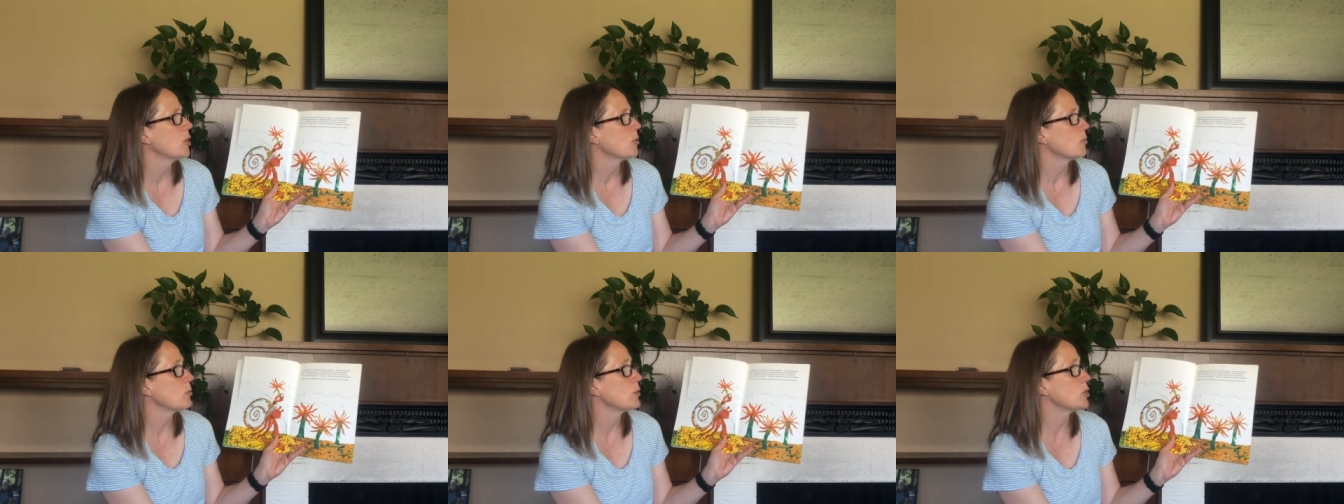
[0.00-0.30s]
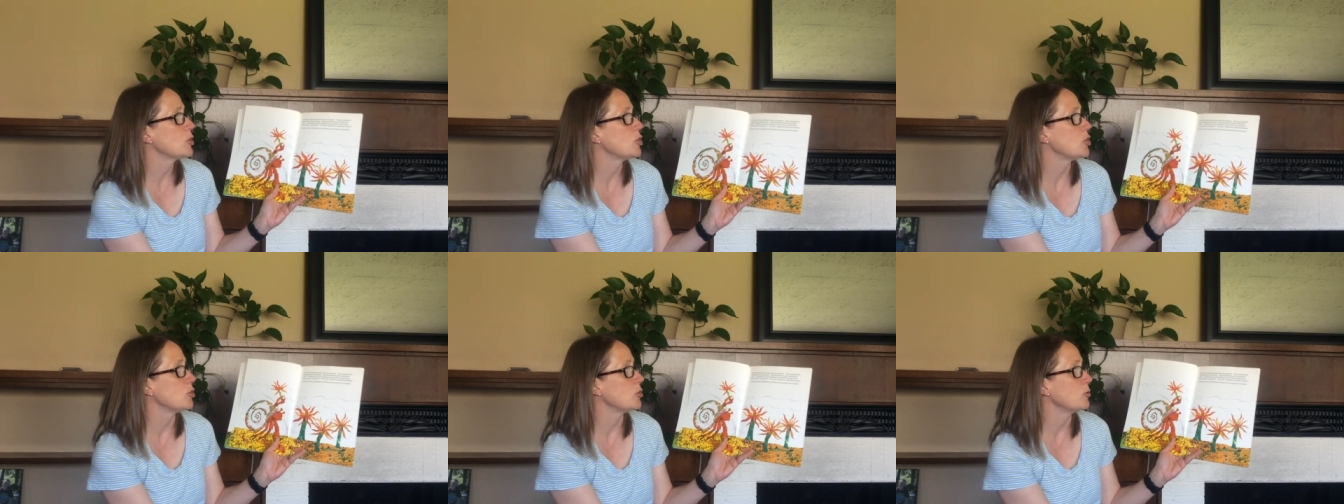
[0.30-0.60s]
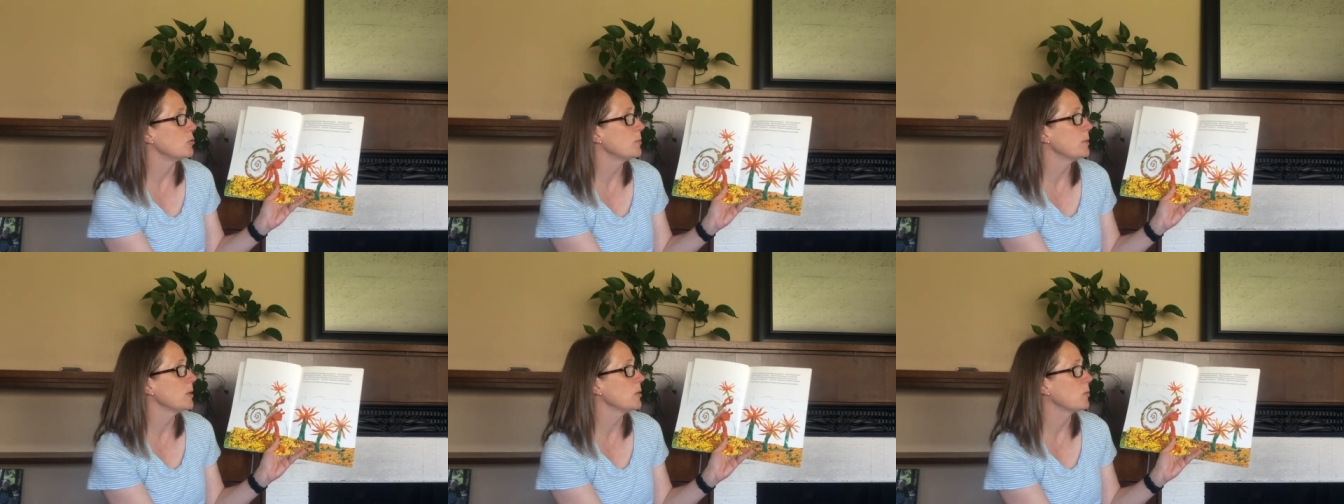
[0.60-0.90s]
Would
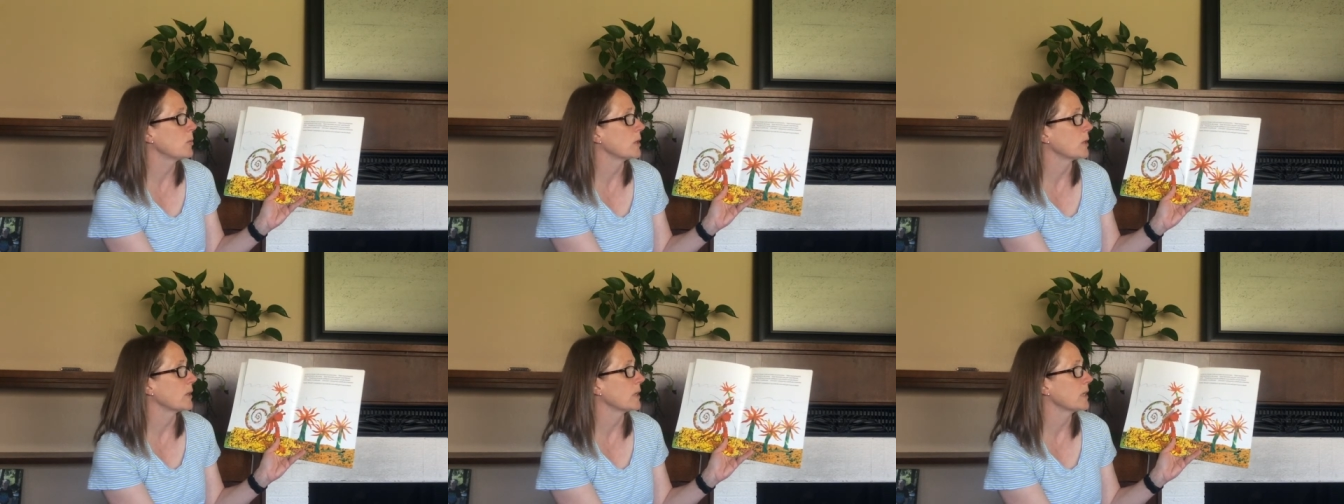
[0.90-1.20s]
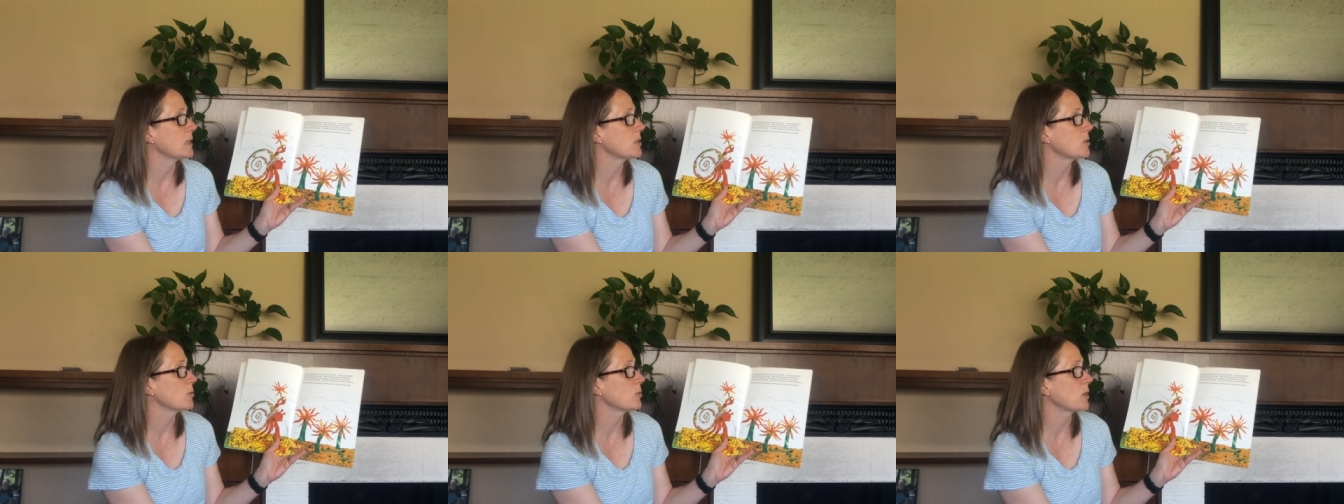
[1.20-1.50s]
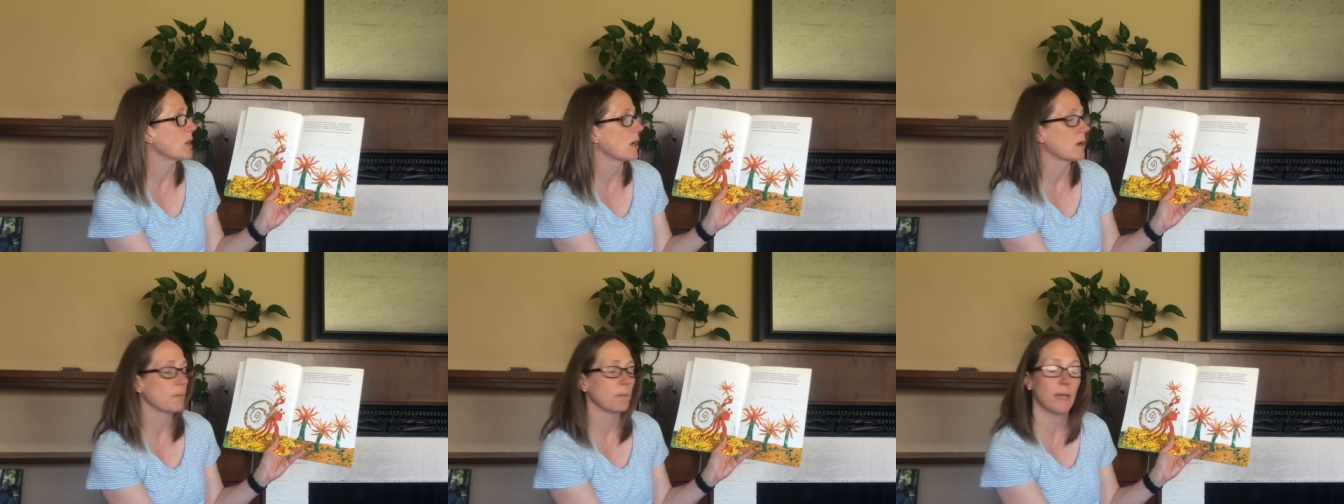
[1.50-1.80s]
you be willing to
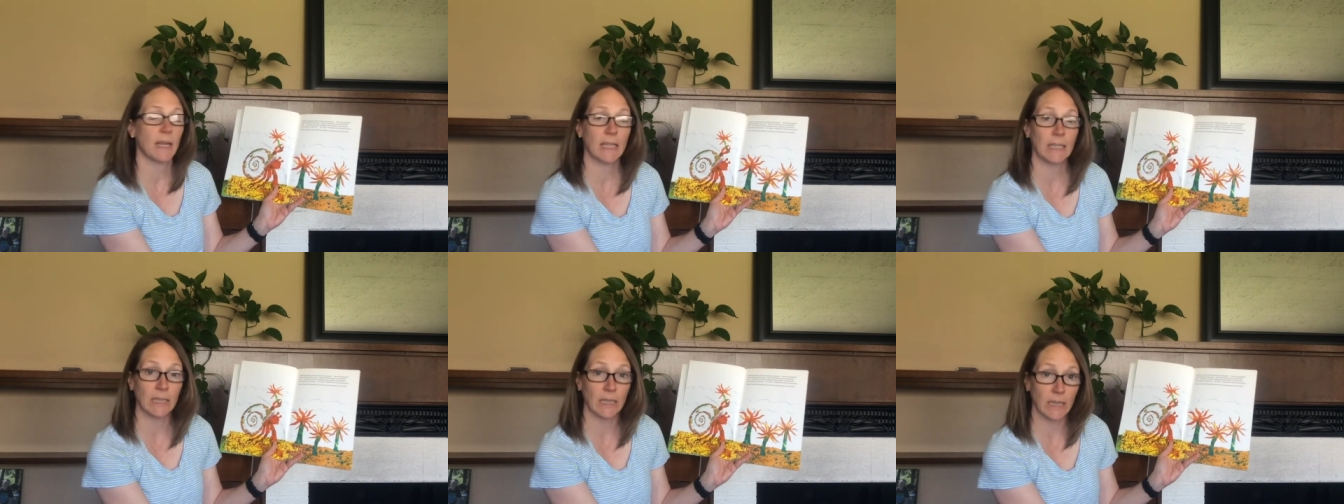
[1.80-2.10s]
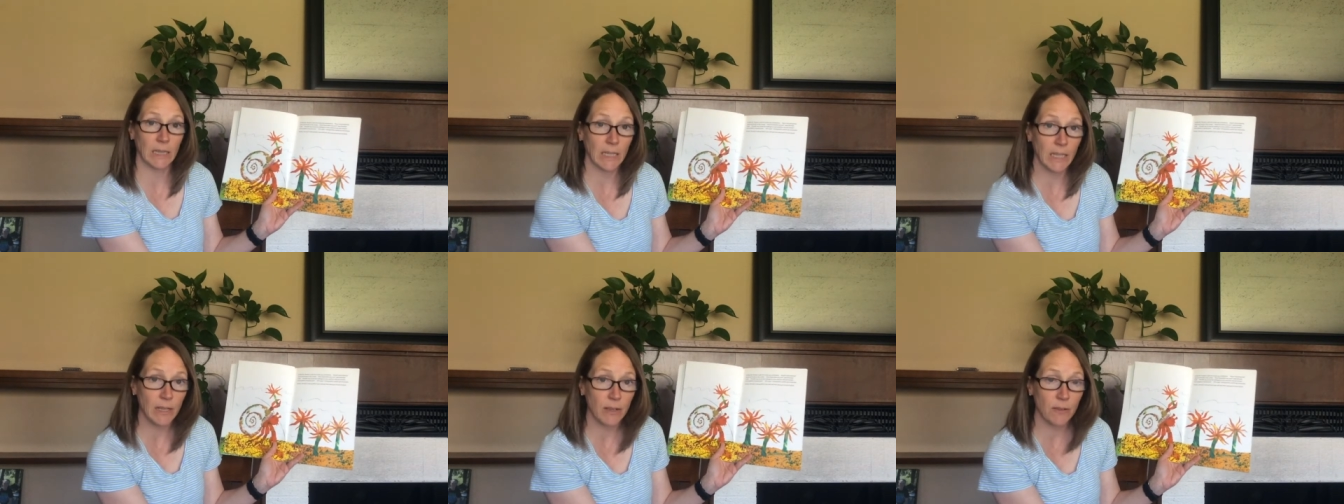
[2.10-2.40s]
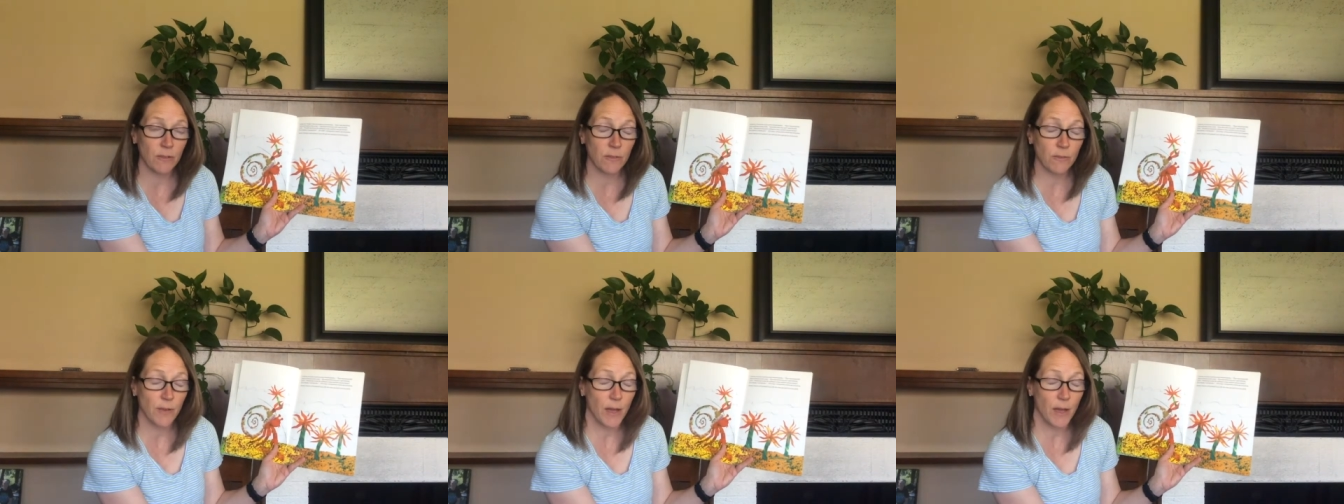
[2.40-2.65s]
come and live